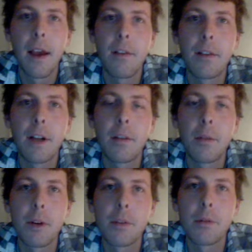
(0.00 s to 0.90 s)
having another
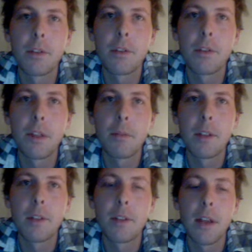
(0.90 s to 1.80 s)
one of those
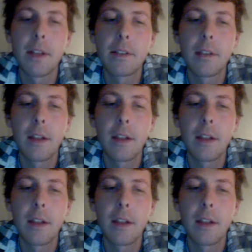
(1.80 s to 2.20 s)
sleepless nights.